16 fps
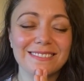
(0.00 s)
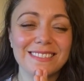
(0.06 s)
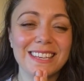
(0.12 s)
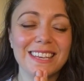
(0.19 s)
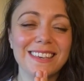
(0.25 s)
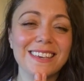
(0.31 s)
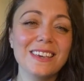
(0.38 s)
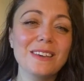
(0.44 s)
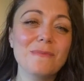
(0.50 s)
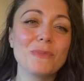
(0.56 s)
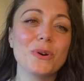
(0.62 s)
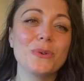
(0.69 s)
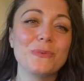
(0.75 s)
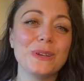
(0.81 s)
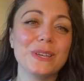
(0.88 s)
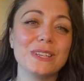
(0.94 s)
taking a
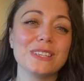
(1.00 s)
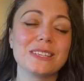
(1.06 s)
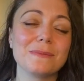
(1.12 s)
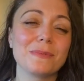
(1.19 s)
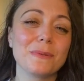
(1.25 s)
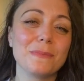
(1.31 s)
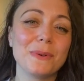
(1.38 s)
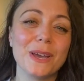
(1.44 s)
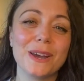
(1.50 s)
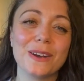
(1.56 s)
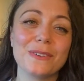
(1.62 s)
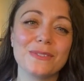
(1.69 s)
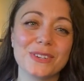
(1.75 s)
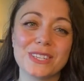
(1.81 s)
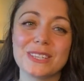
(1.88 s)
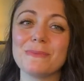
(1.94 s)
moment to prepare
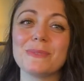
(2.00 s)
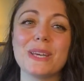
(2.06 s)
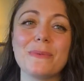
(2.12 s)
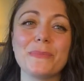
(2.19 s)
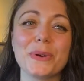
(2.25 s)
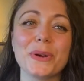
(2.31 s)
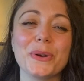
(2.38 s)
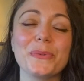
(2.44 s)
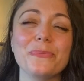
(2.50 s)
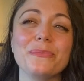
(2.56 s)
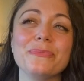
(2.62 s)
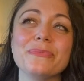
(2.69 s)
for September.